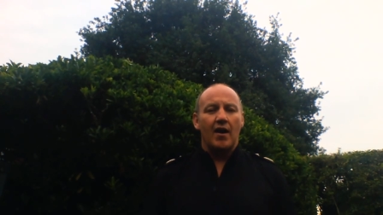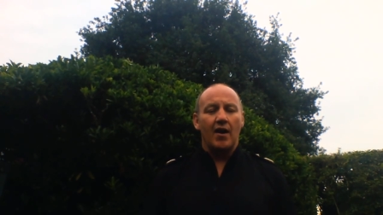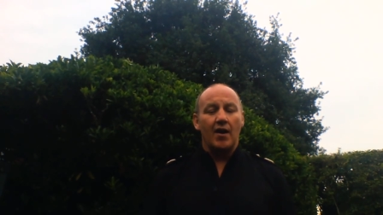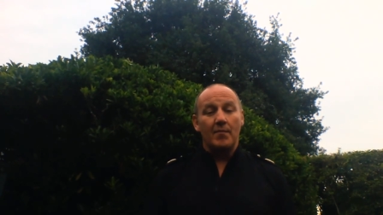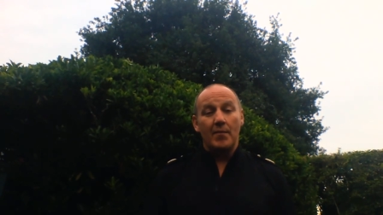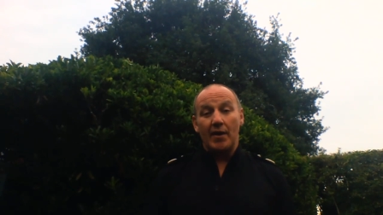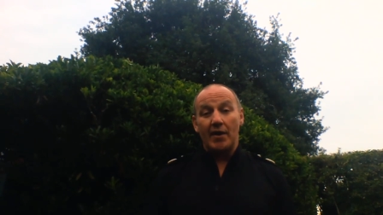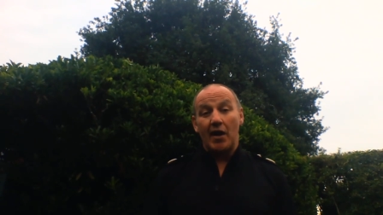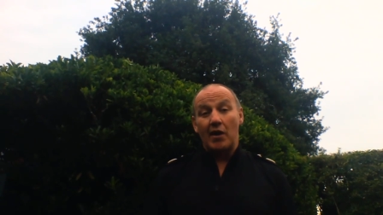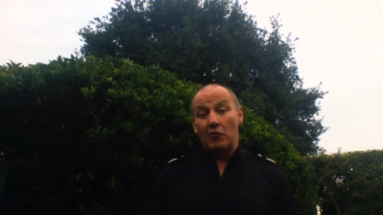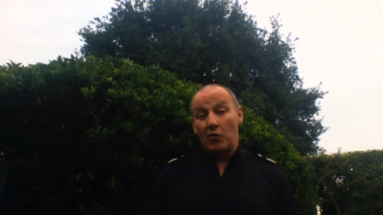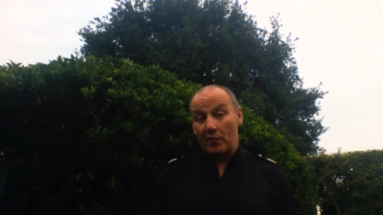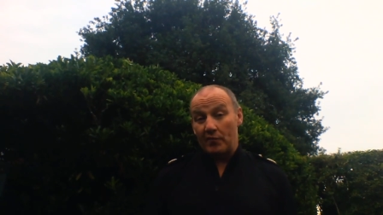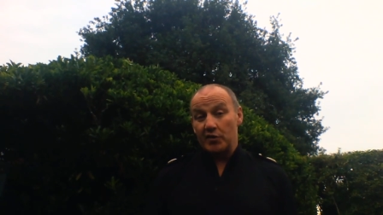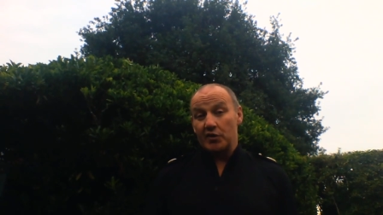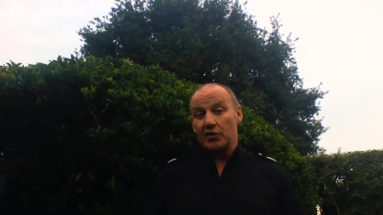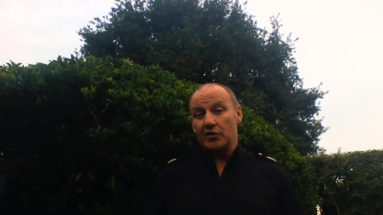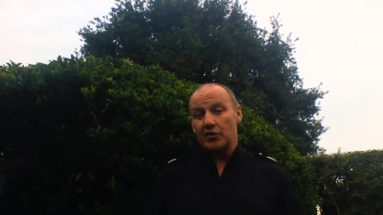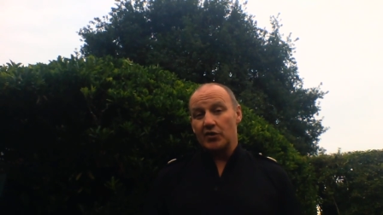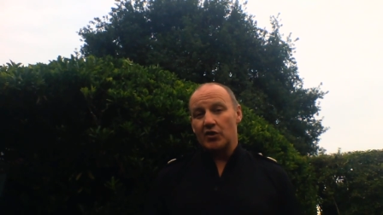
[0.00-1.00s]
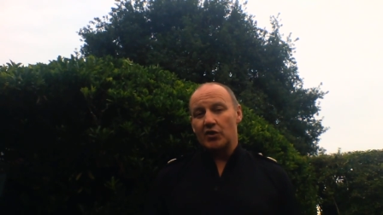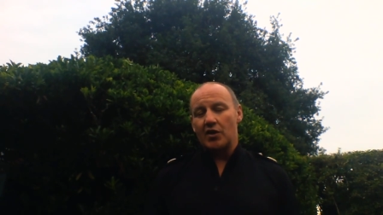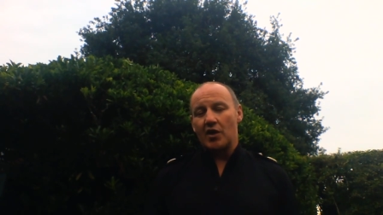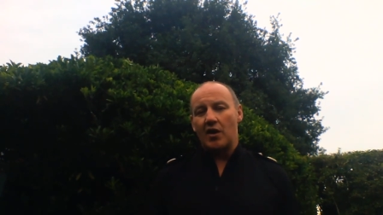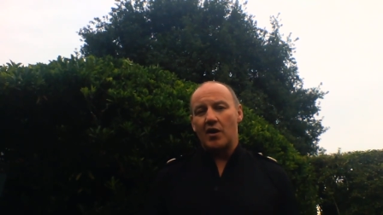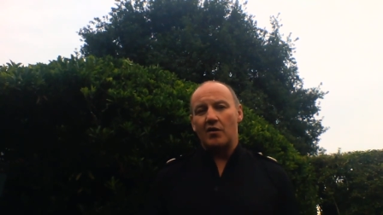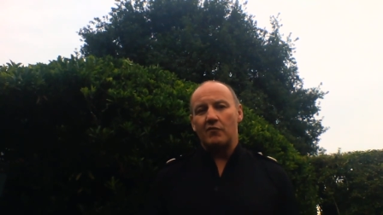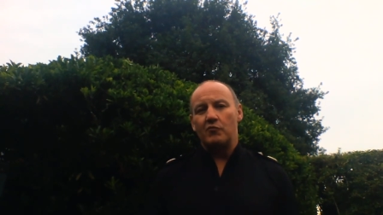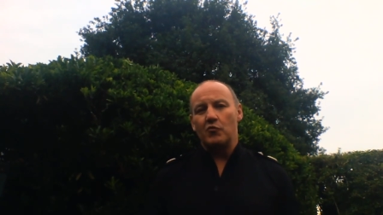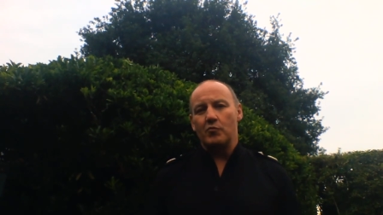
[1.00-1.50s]
Um, and our officers and
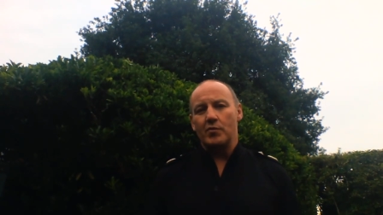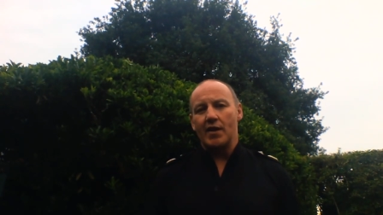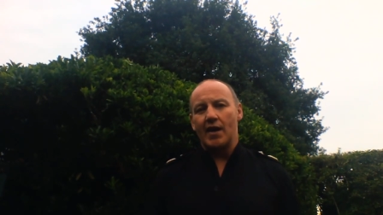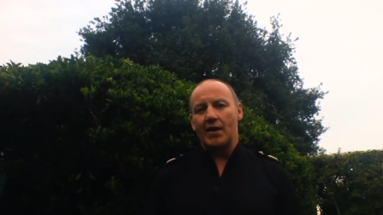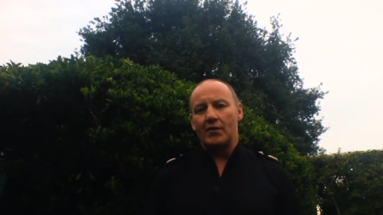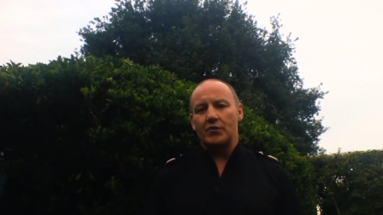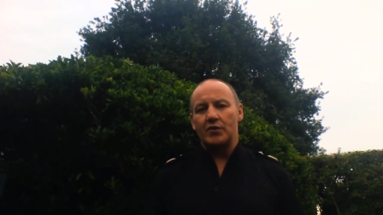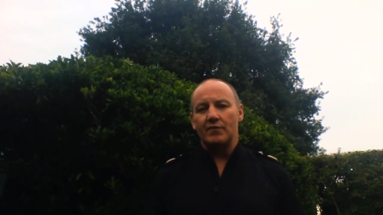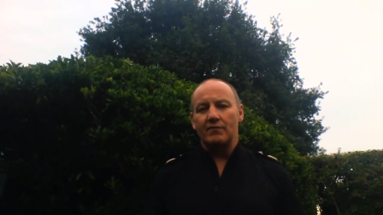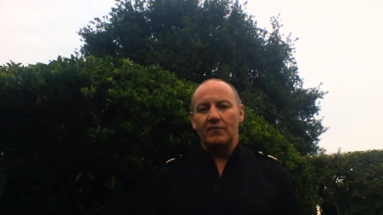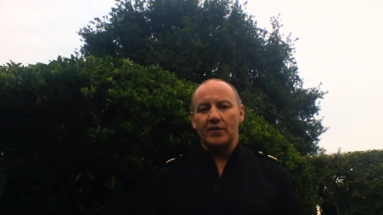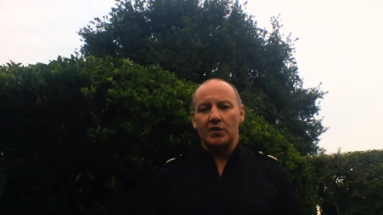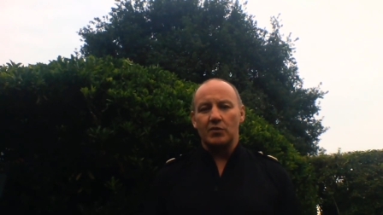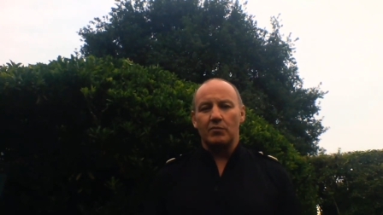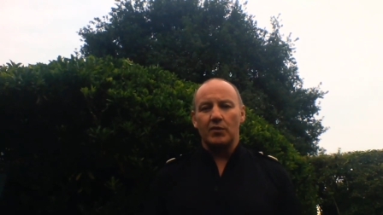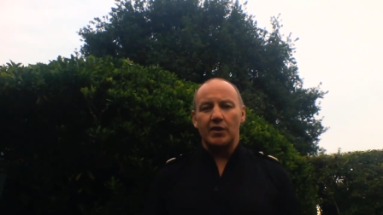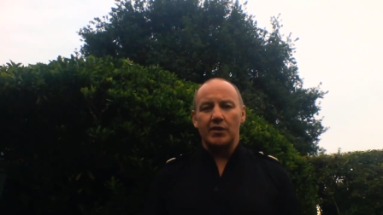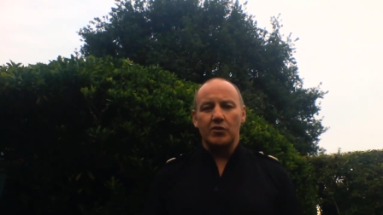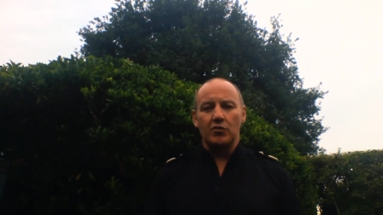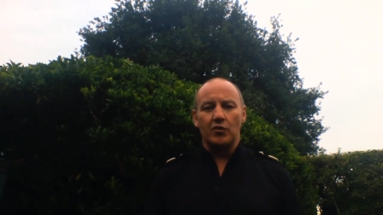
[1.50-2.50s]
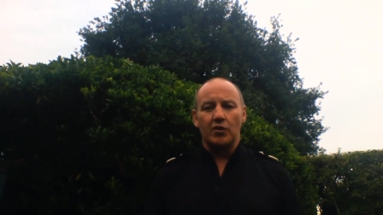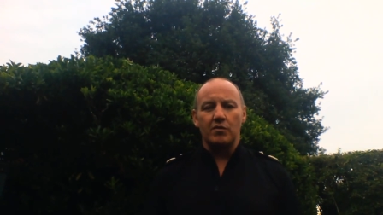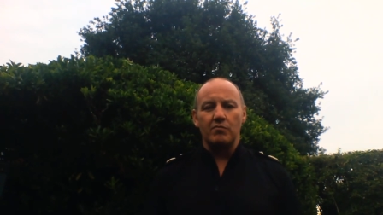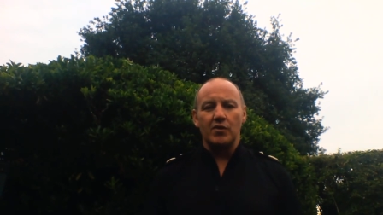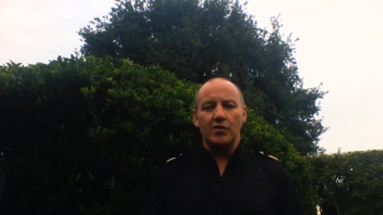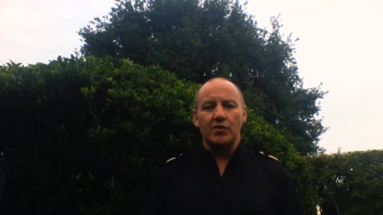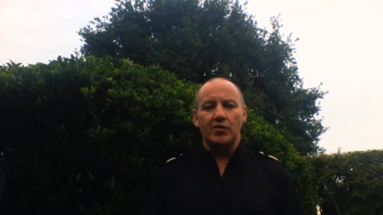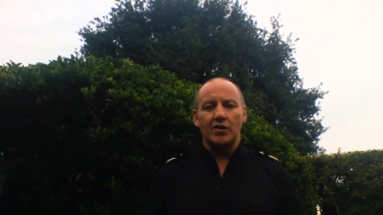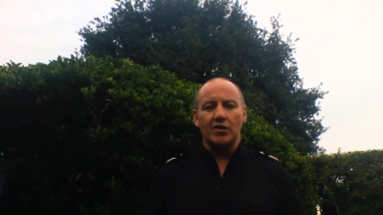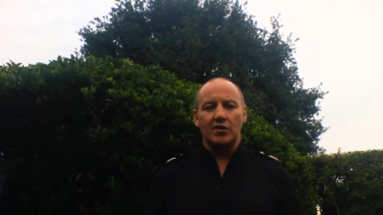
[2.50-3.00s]
staff will be out and visible in your
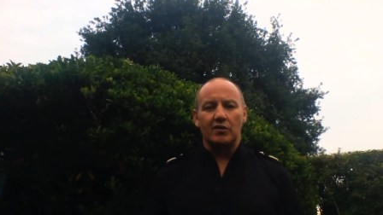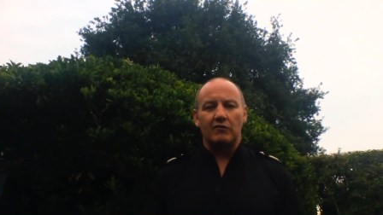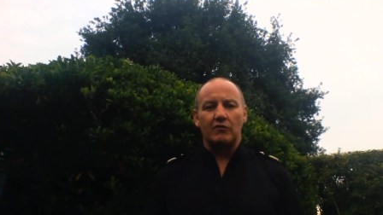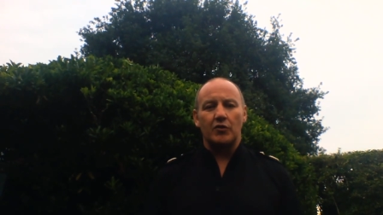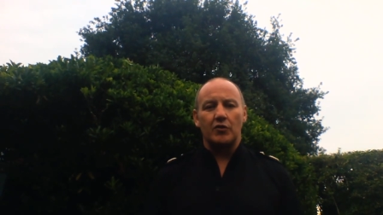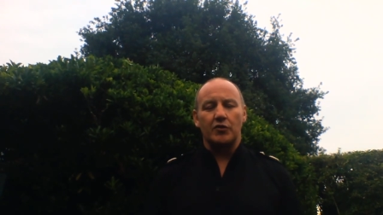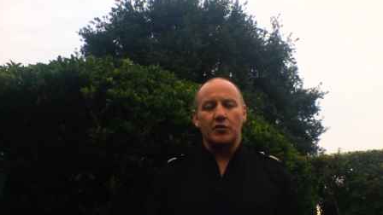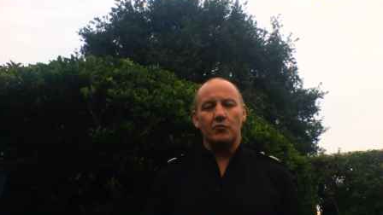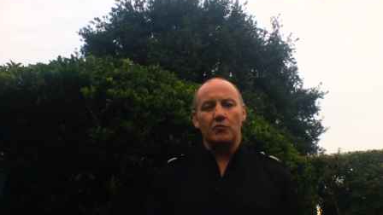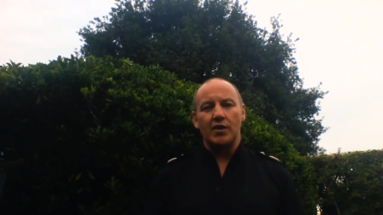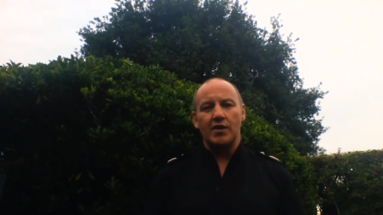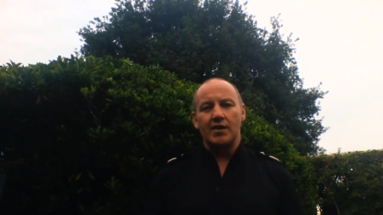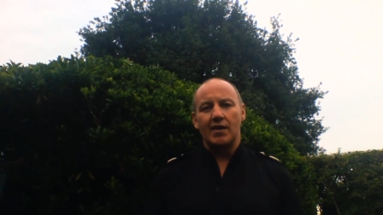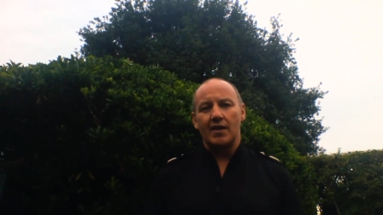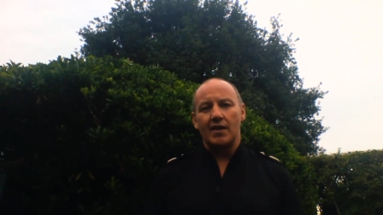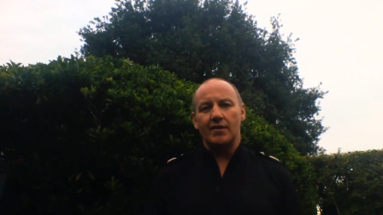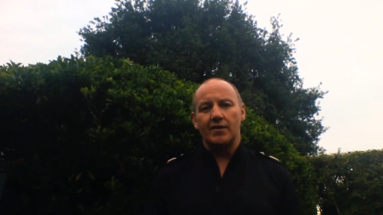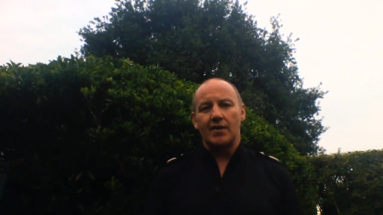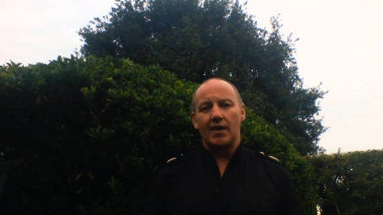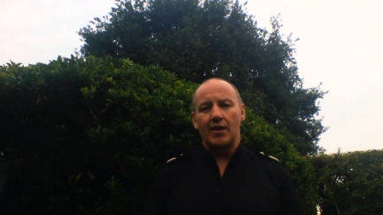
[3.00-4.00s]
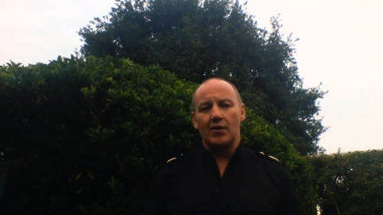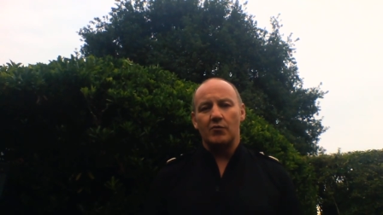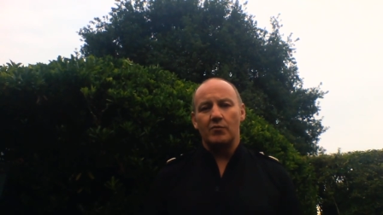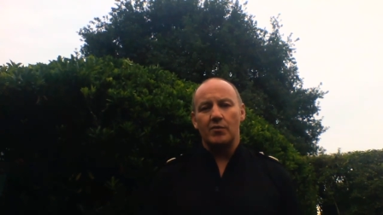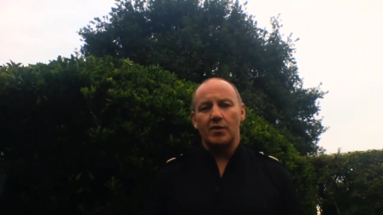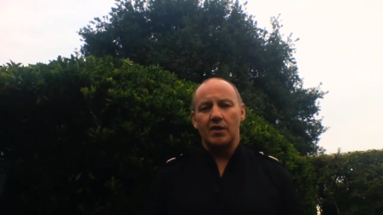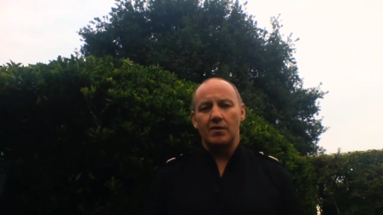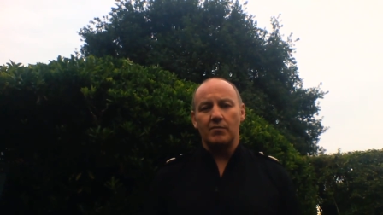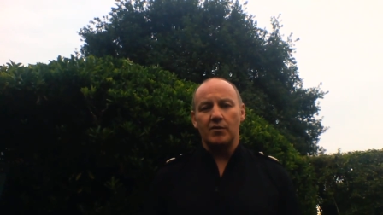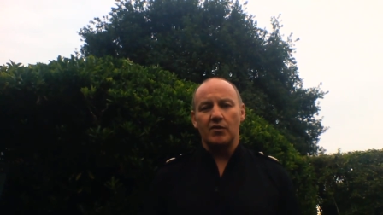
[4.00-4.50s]
communities across the weekend to
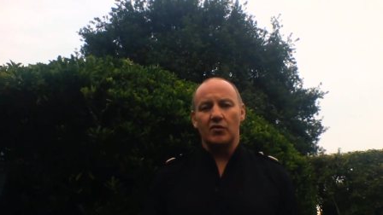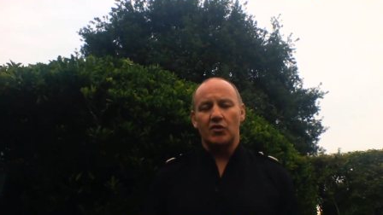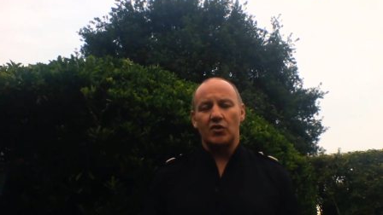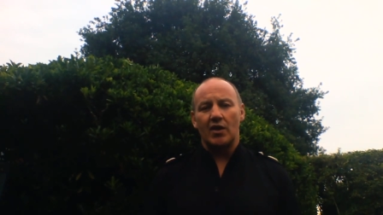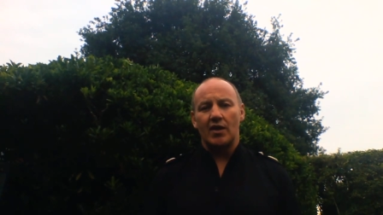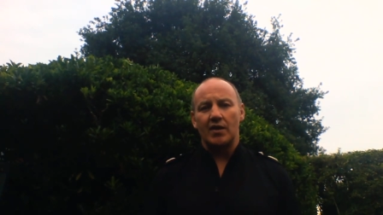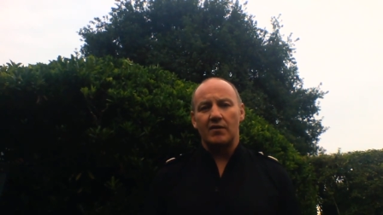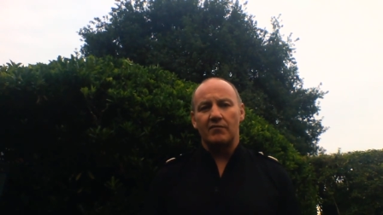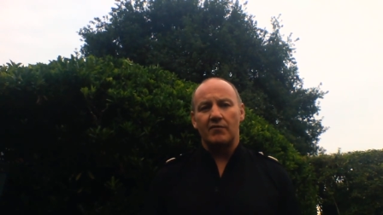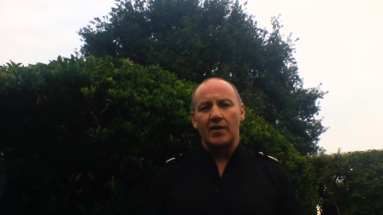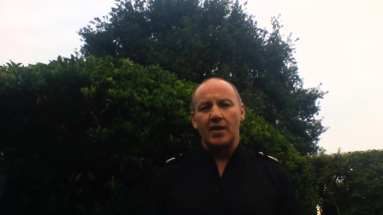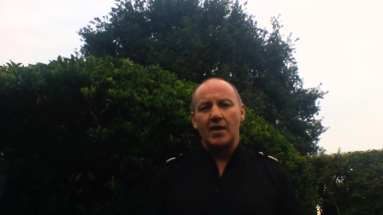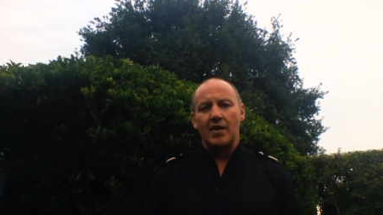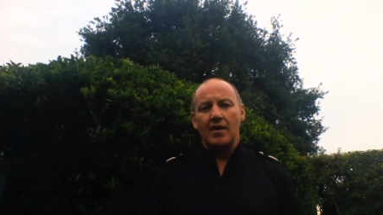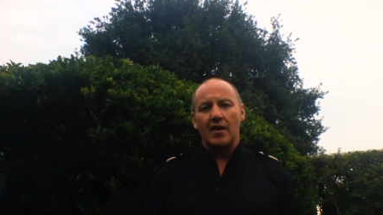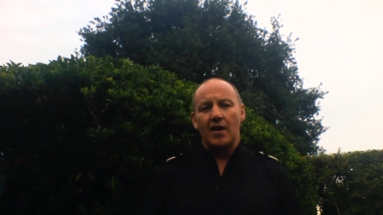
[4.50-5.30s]
help keep you safe.